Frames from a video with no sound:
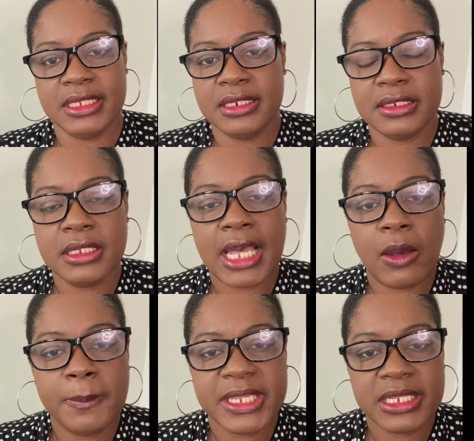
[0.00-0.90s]
And it look
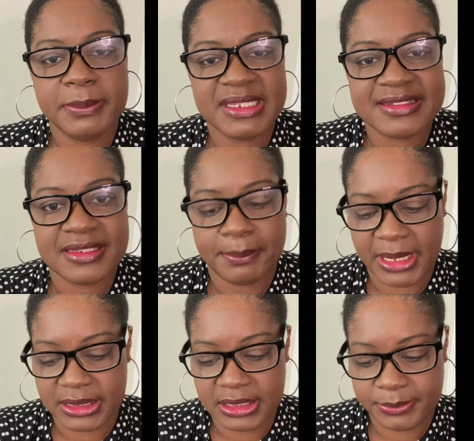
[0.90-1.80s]
how pigmented
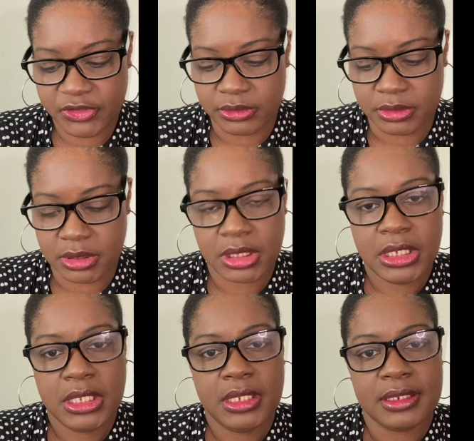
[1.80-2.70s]
my lips are.
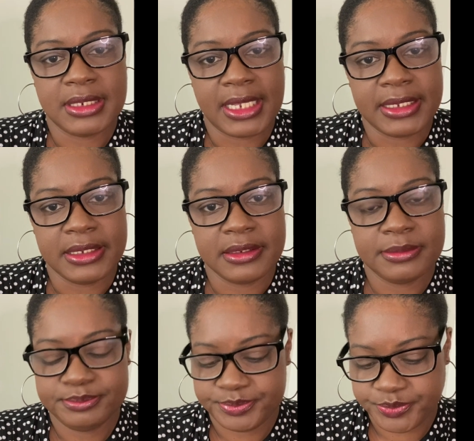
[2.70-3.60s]
Like,
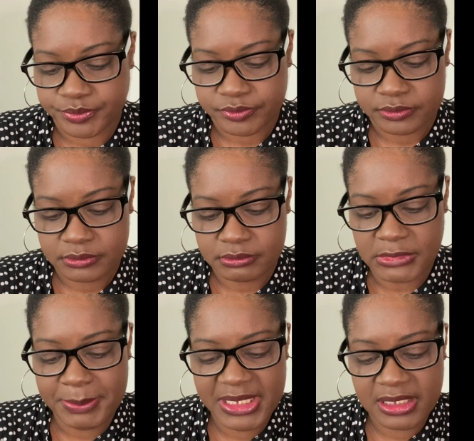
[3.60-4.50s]

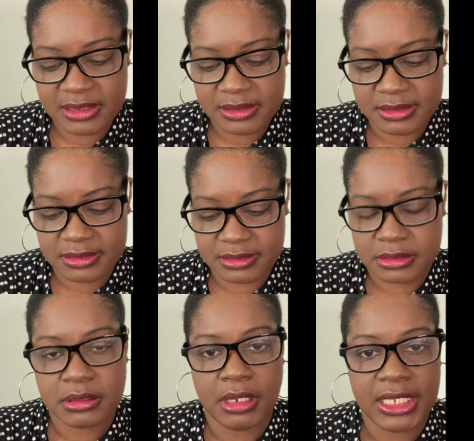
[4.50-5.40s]
because
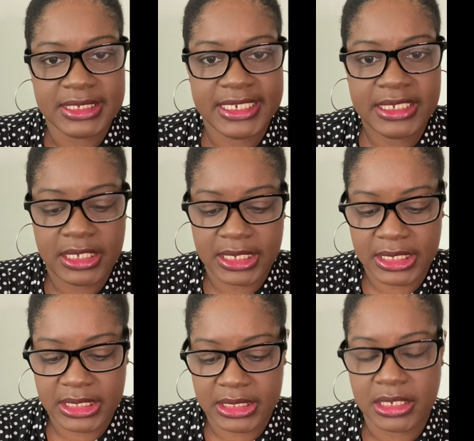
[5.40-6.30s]
Aaliyah
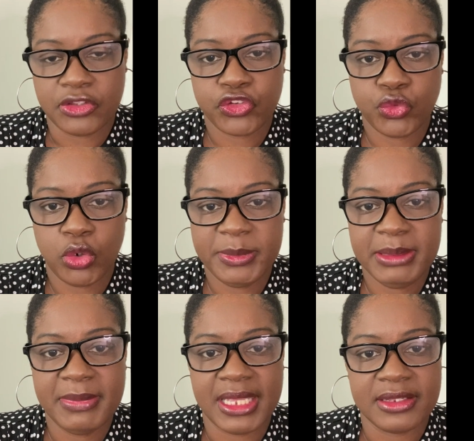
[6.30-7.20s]
and Stormy
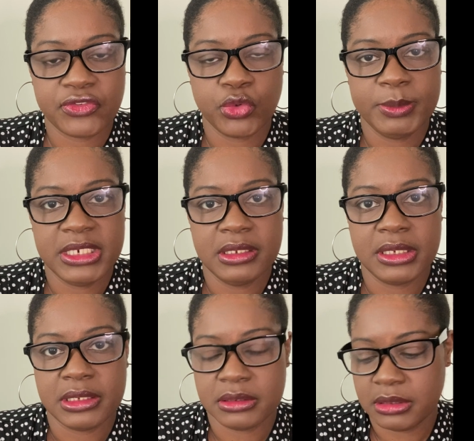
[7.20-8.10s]
met. Stormy,
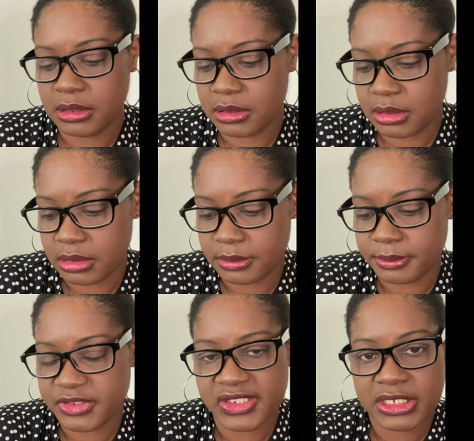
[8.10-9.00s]
the, the um,
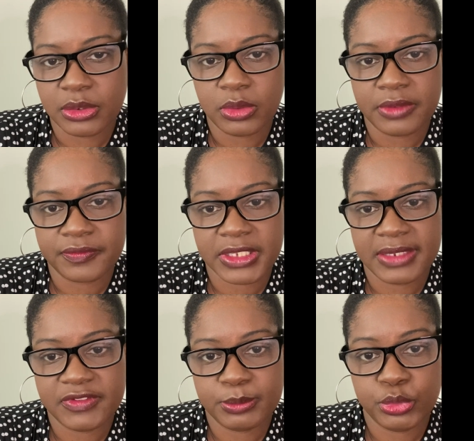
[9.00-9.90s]
CEO of
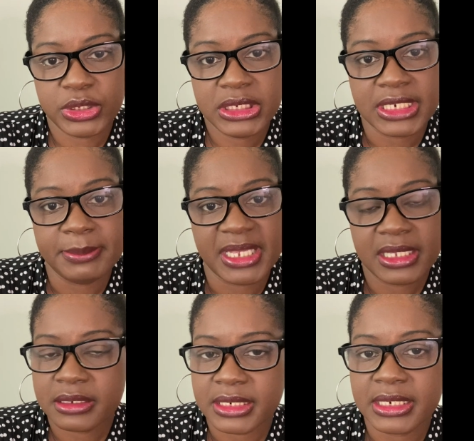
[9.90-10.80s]
Canvas Beauty, they
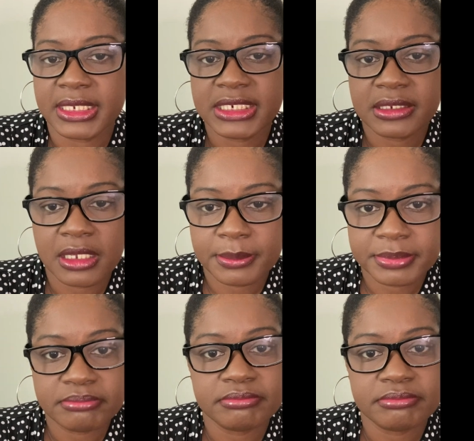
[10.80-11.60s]
met. They linked up.